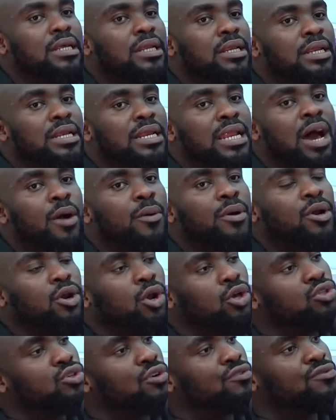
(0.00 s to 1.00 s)
now a
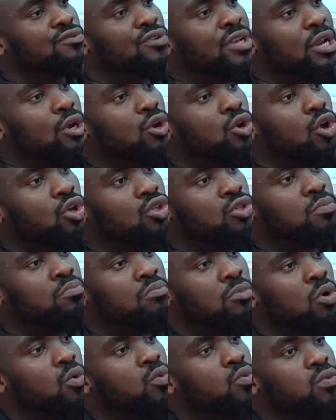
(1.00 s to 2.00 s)
lot of a lot
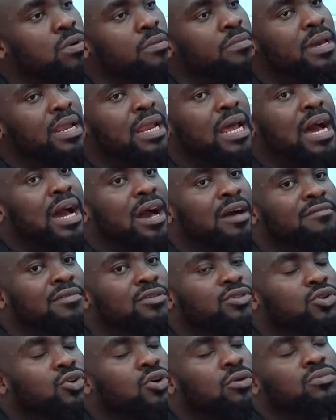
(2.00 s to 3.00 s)
more women are having
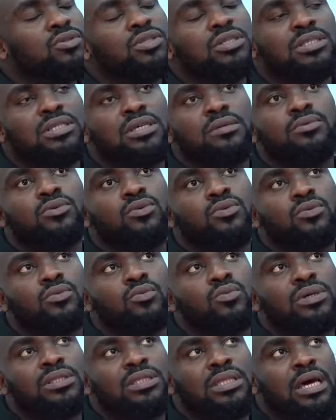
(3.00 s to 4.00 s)
to come to the table
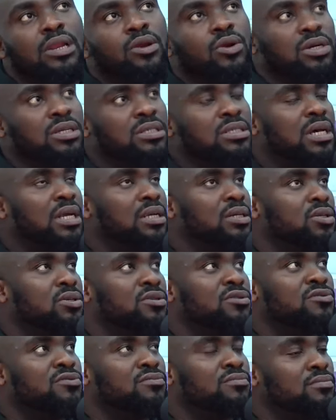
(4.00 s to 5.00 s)
with an understanding
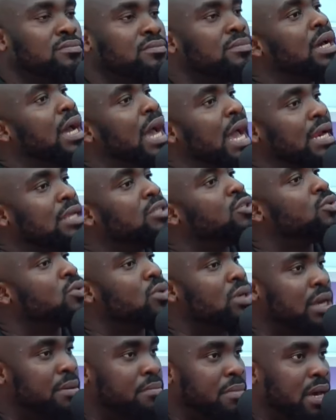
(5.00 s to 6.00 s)
of, mm, I need to
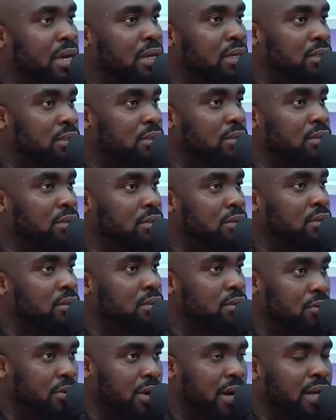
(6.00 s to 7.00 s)
go get mine.
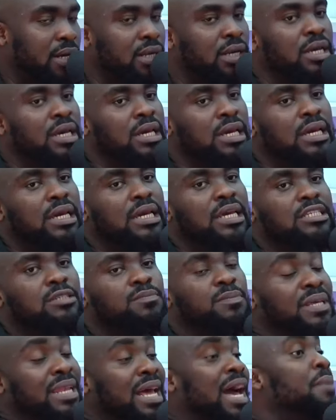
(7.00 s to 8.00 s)
Yep. Right? It's
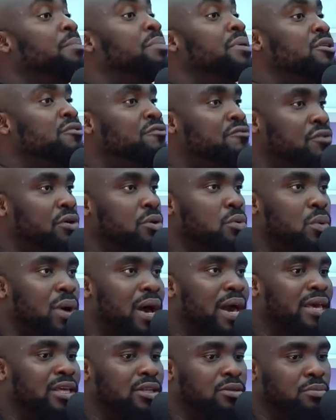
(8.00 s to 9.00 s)
been happening for a
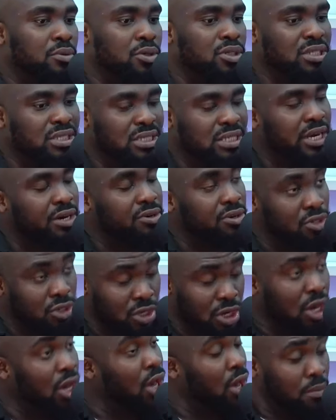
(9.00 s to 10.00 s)
while, but this generation
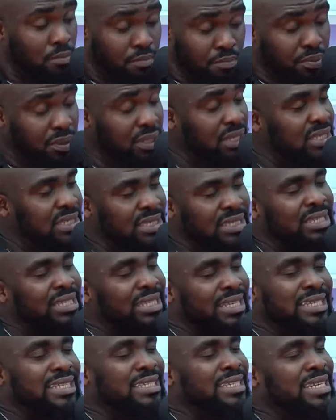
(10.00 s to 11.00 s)
is
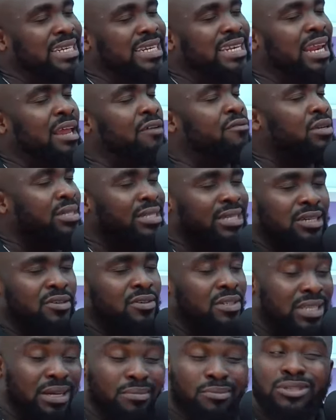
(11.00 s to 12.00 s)
the, the level is
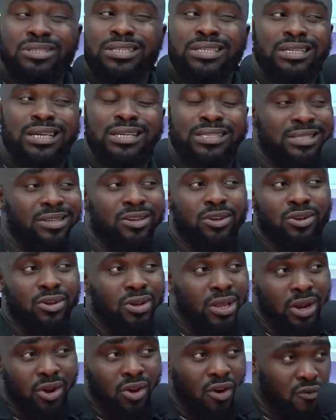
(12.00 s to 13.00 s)
increased. I'm not saying there's still
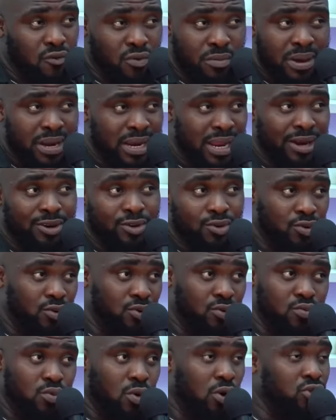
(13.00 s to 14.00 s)
a lot of women that
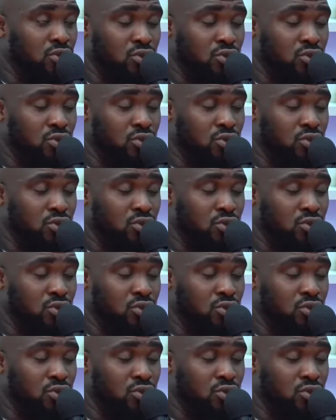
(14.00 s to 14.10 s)
want